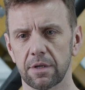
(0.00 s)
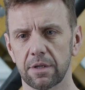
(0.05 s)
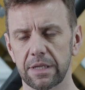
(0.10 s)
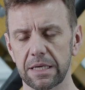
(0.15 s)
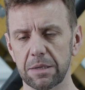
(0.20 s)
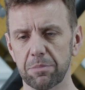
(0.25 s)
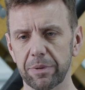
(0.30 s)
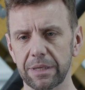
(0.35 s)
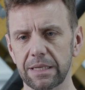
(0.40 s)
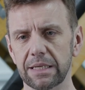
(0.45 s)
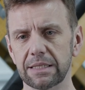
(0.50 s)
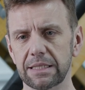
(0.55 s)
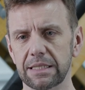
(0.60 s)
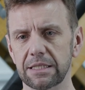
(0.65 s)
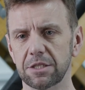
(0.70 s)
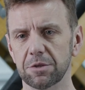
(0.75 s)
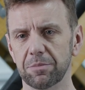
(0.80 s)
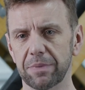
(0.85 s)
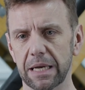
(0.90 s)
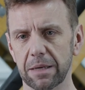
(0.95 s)
the ability
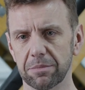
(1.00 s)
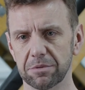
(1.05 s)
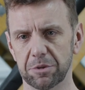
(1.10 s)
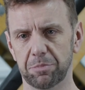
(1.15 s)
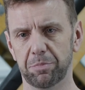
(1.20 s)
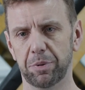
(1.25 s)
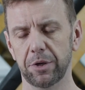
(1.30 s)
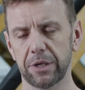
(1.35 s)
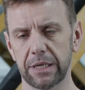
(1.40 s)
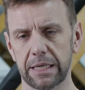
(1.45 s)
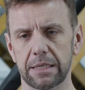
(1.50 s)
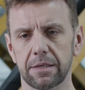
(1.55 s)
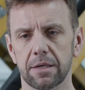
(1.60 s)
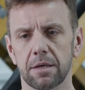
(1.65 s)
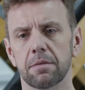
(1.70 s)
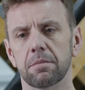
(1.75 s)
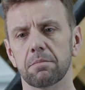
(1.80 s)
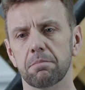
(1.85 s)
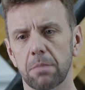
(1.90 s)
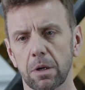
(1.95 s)
to be able to put in
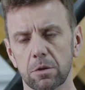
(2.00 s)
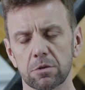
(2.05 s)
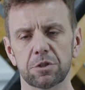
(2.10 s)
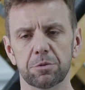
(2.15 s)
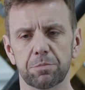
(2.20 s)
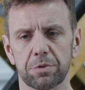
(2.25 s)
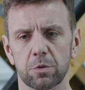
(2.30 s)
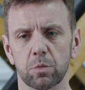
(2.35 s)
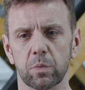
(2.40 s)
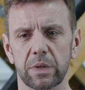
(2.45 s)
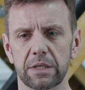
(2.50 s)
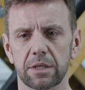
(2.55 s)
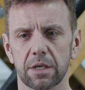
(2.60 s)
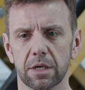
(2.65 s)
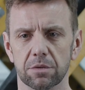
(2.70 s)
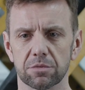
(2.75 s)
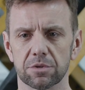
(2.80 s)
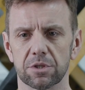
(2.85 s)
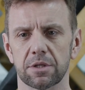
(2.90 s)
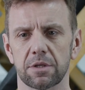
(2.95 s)
multiple
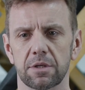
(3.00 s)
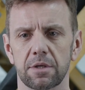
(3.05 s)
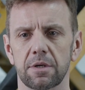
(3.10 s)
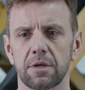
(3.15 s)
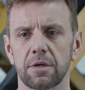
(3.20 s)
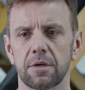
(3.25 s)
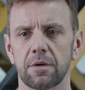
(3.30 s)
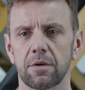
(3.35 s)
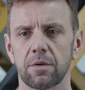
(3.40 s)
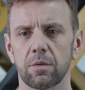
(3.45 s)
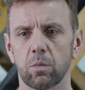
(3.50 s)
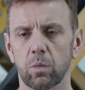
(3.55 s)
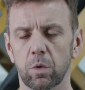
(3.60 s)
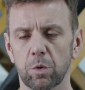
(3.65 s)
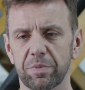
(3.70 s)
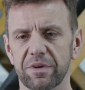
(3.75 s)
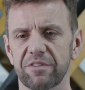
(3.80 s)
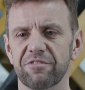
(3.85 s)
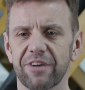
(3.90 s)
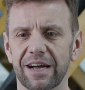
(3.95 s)
windows
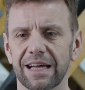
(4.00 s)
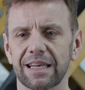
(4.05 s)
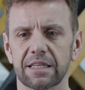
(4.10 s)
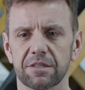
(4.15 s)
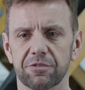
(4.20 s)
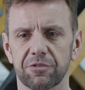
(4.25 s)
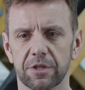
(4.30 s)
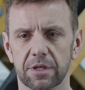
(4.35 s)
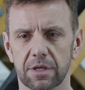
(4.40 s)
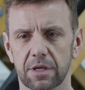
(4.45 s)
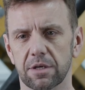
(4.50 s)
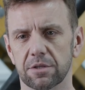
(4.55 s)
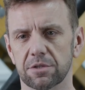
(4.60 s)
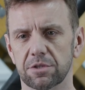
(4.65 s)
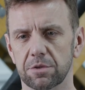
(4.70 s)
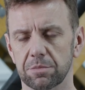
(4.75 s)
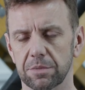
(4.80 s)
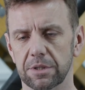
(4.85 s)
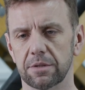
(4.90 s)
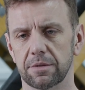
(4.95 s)
will be valid for the
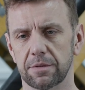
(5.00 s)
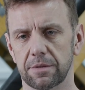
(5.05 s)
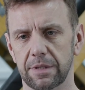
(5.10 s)
customer.